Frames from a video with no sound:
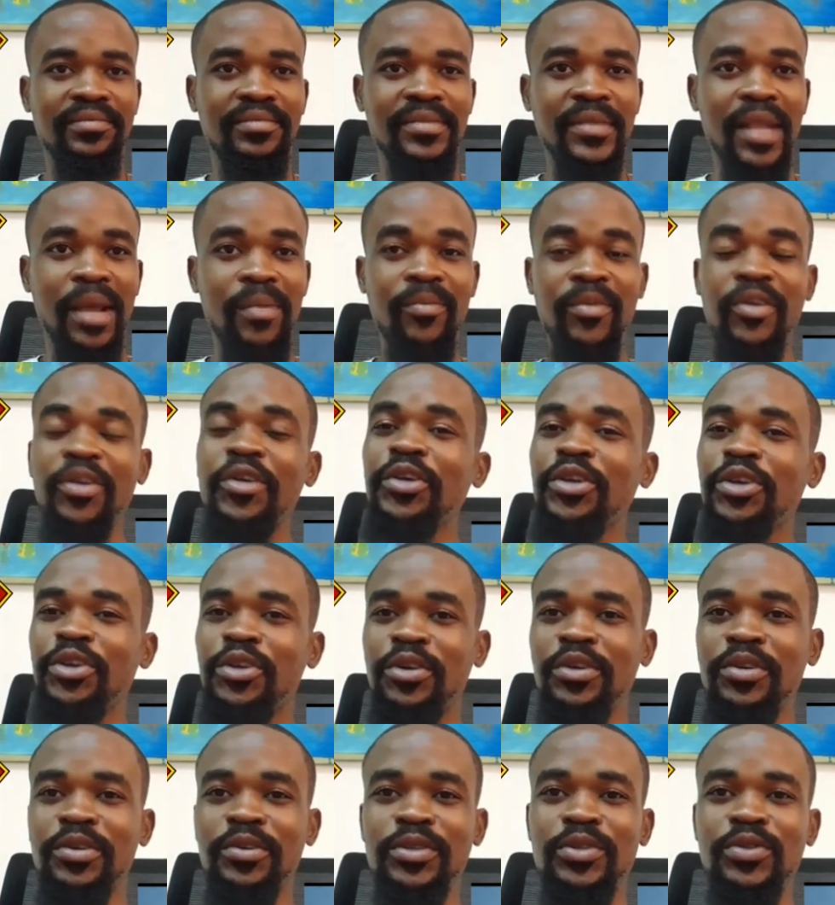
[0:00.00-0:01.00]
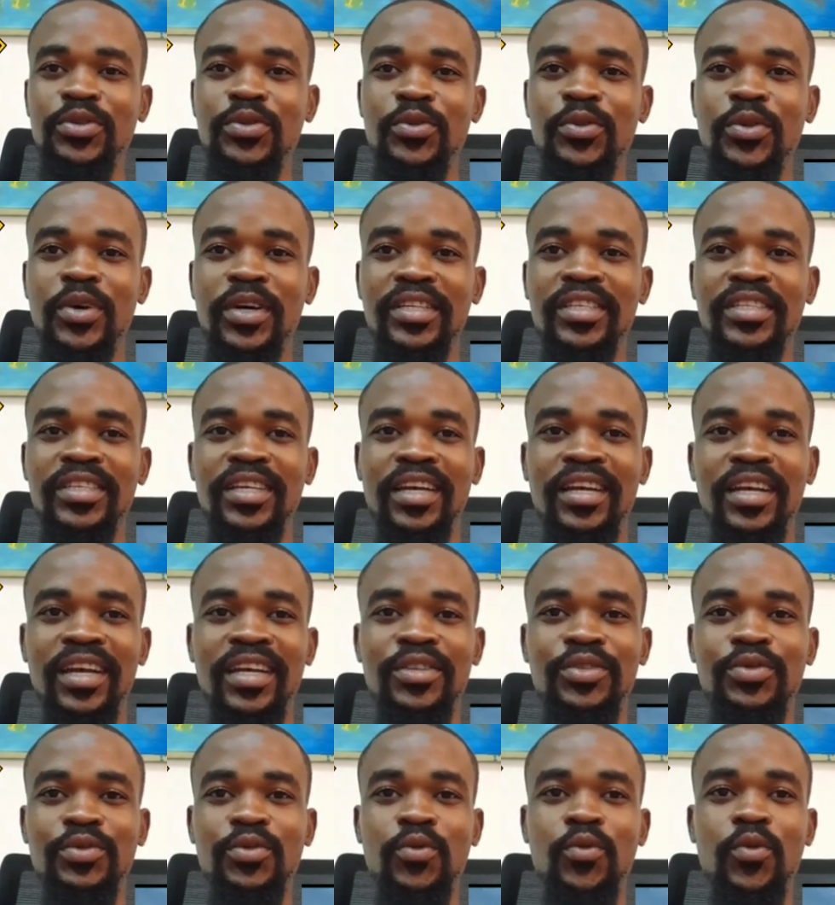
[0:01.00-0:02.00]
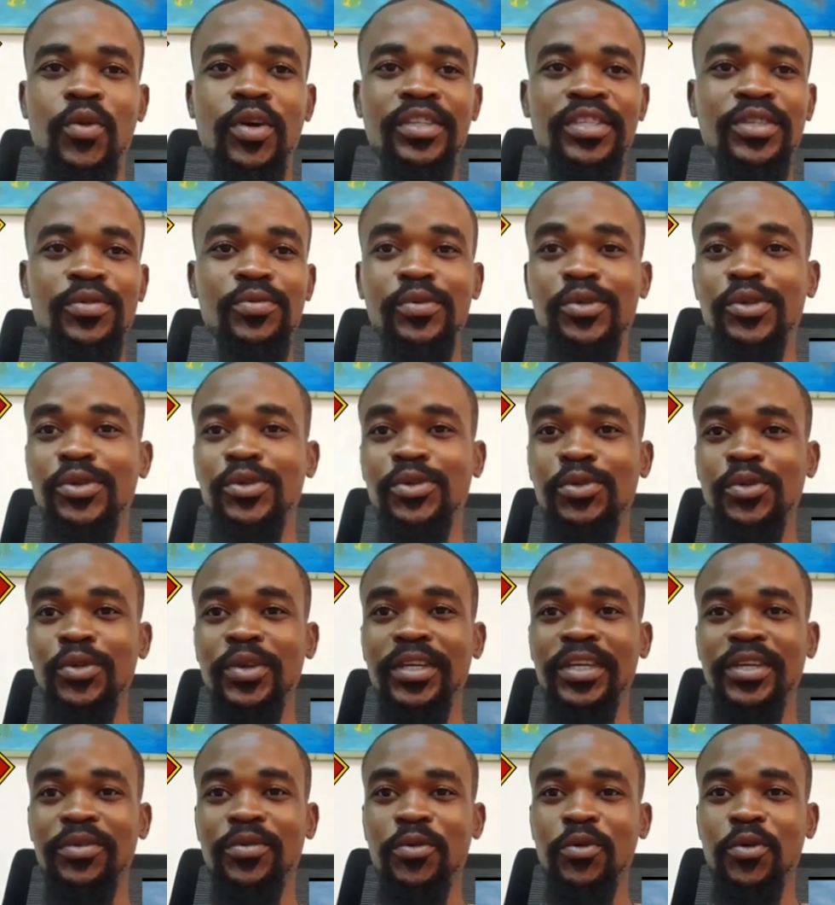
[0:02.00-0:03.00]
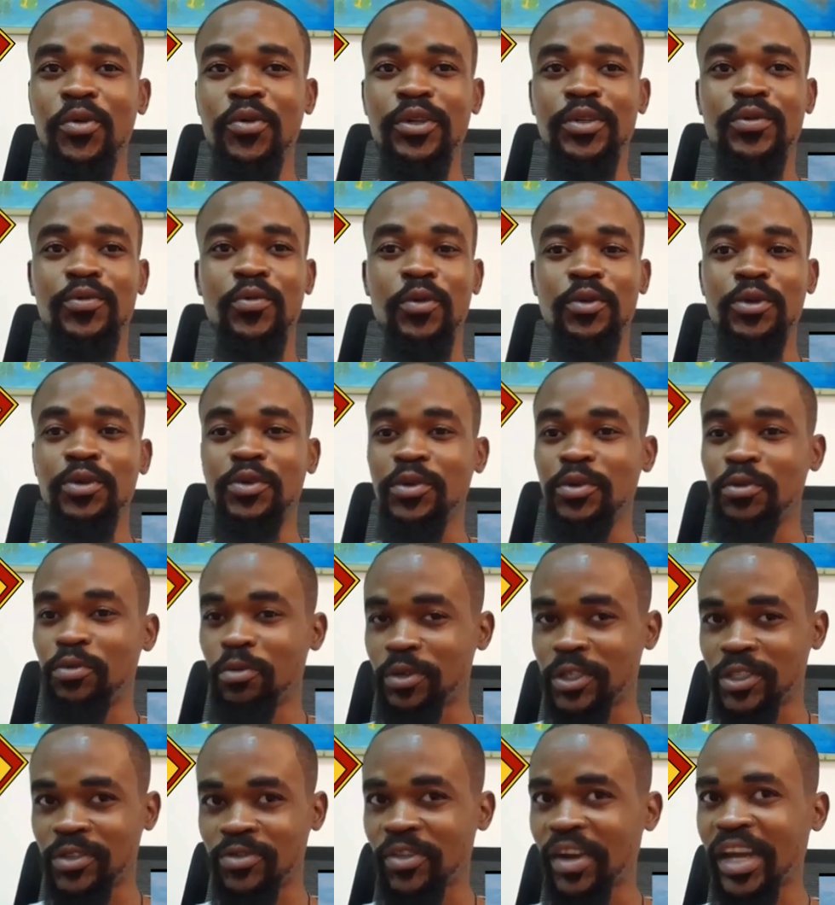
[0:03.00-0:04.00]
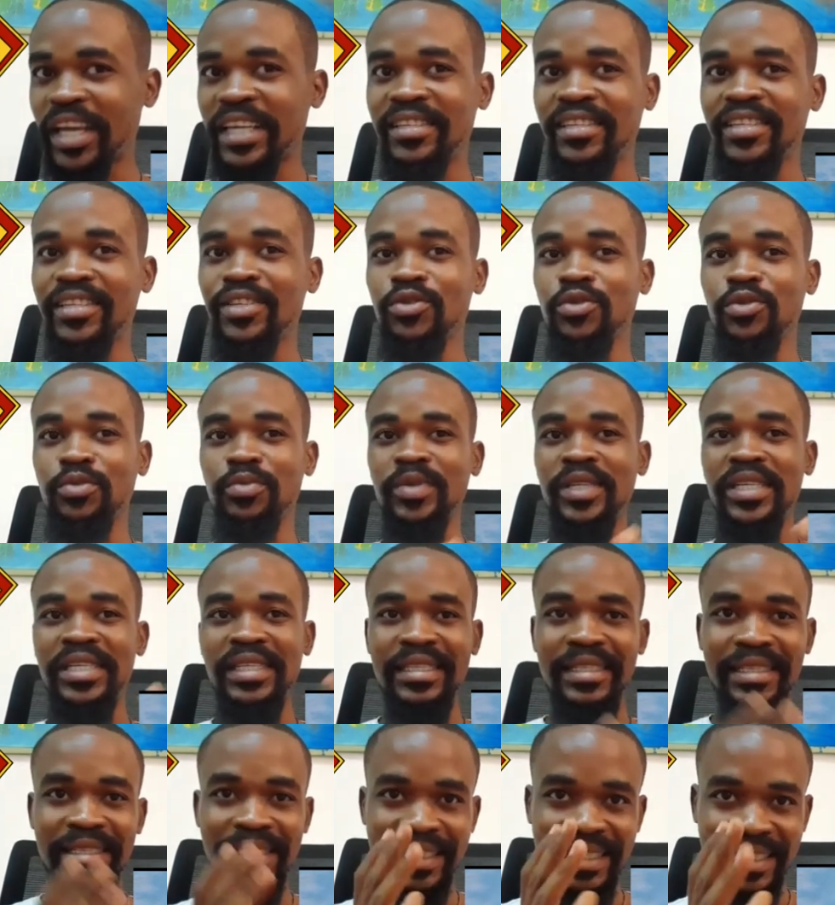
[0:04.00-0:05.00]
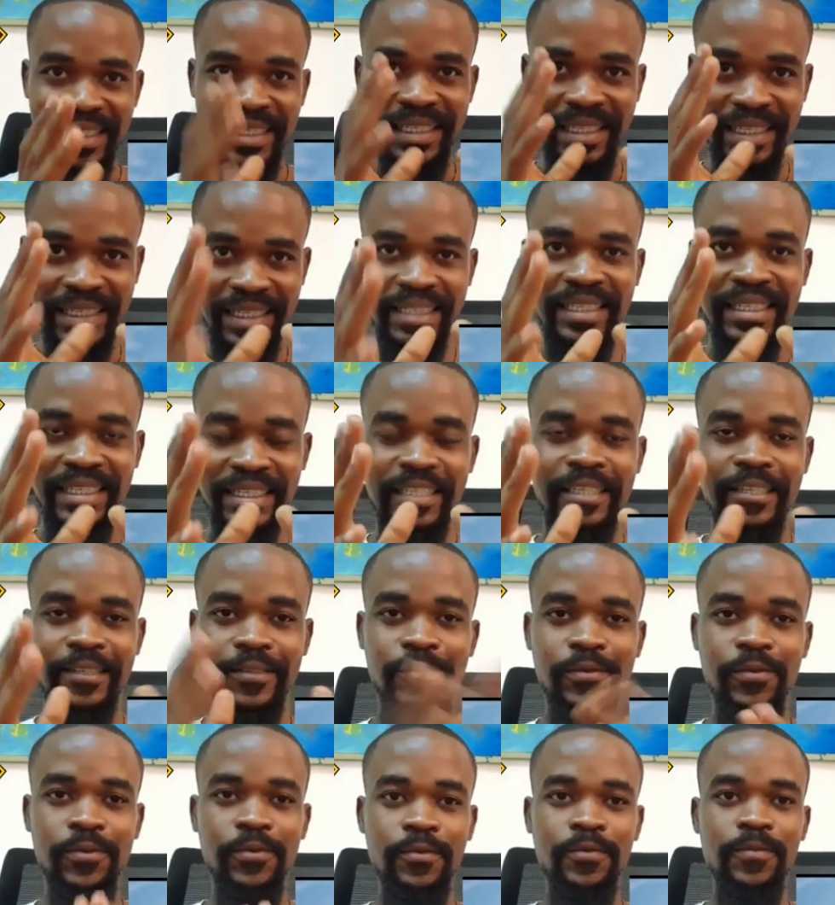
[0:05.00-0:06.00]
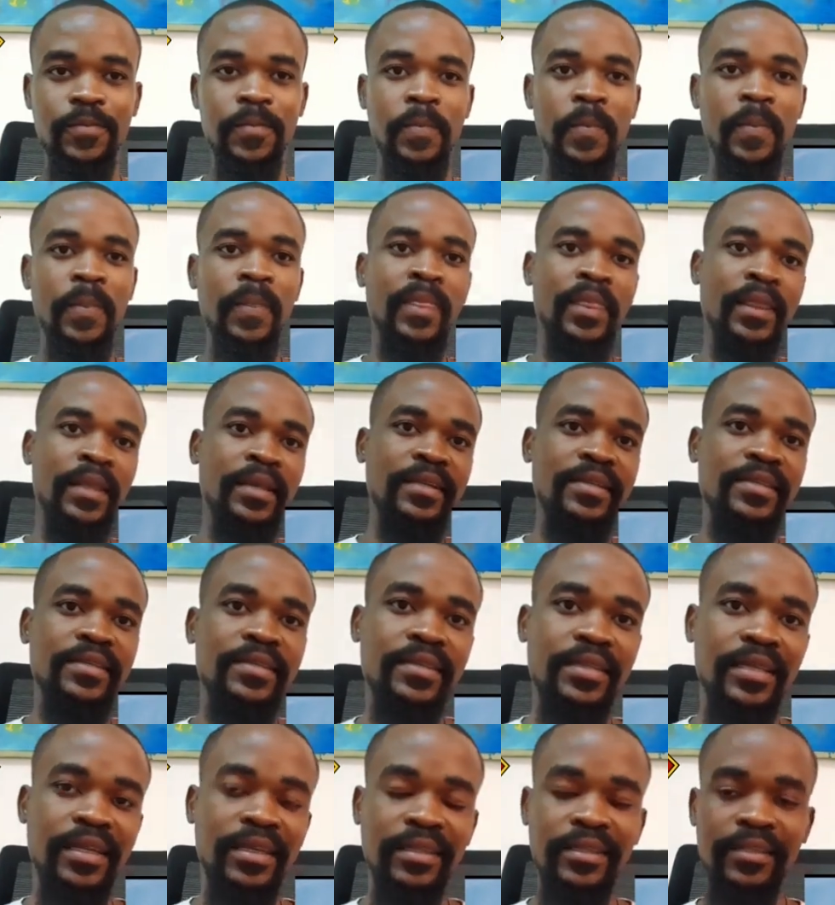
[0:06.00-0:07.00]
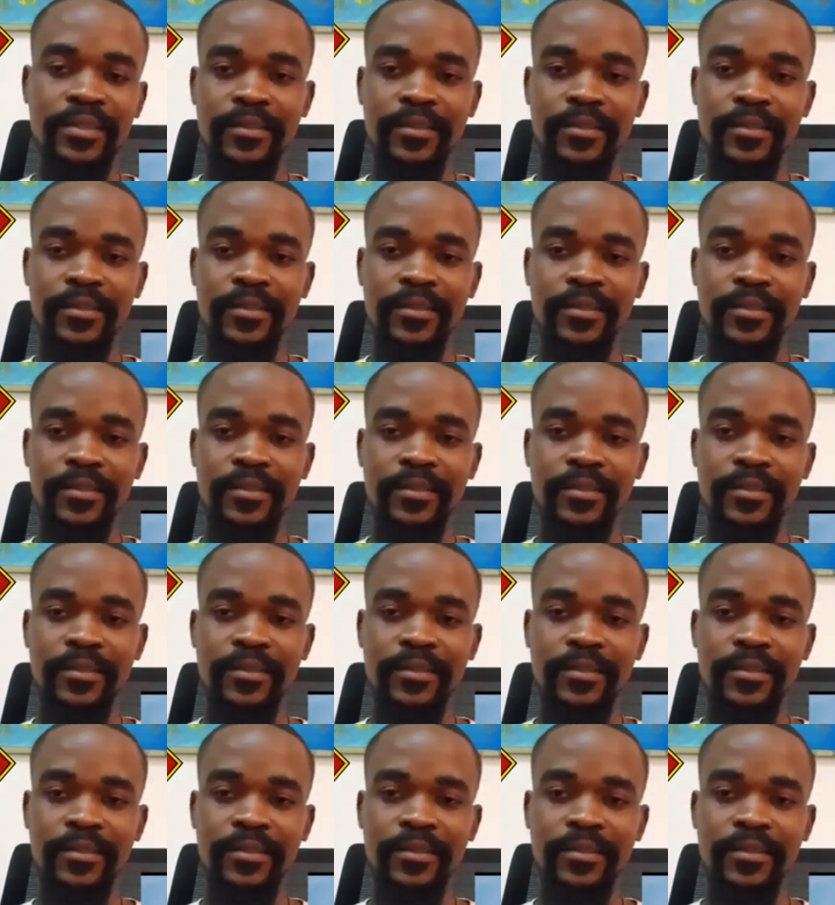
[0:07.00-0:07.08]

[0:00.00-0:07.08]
I'm very curious as to what he was doing, who he was fighting to be in this, state,